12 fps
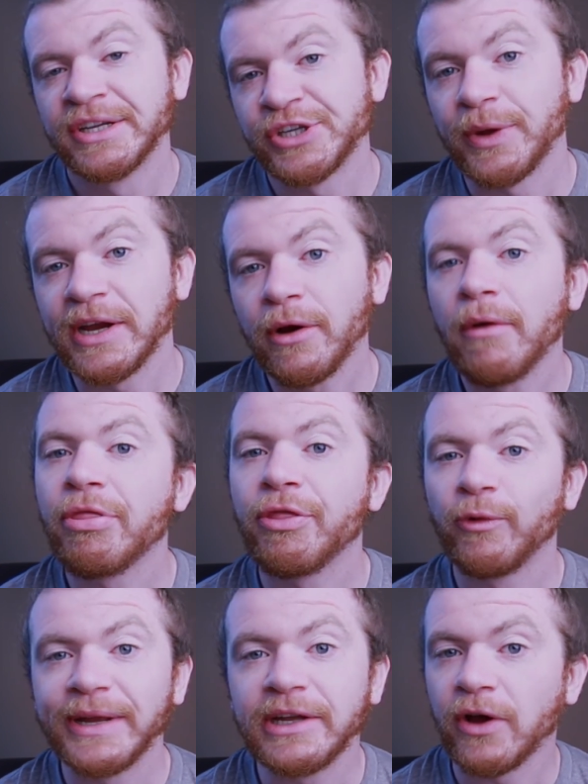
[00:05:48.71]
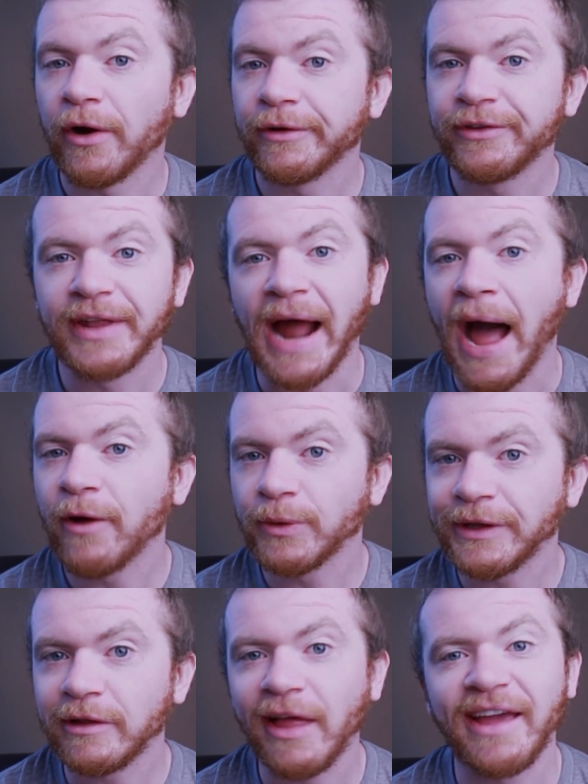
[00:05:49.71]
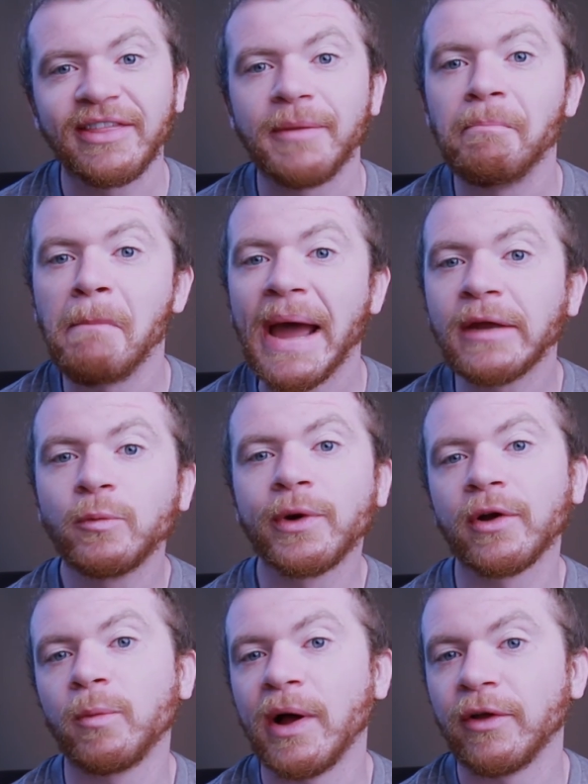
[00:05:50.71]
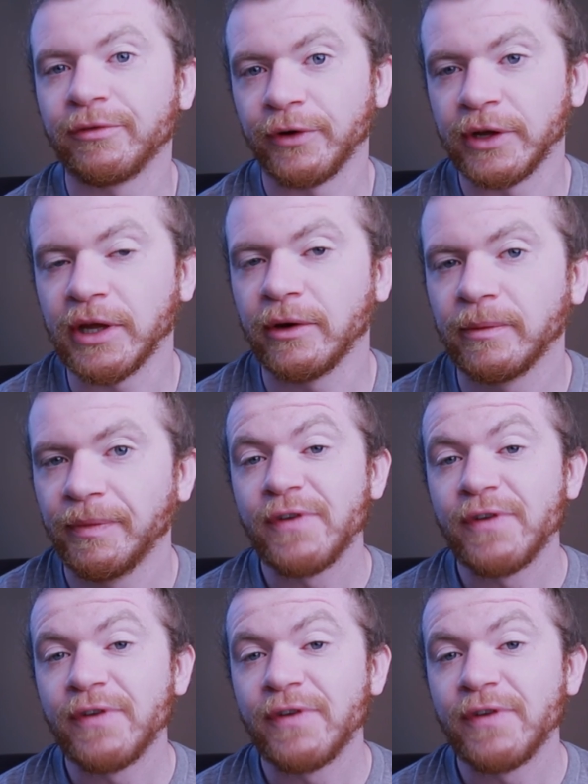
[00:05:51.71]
So here are 3 cards that I really like that might work well for you.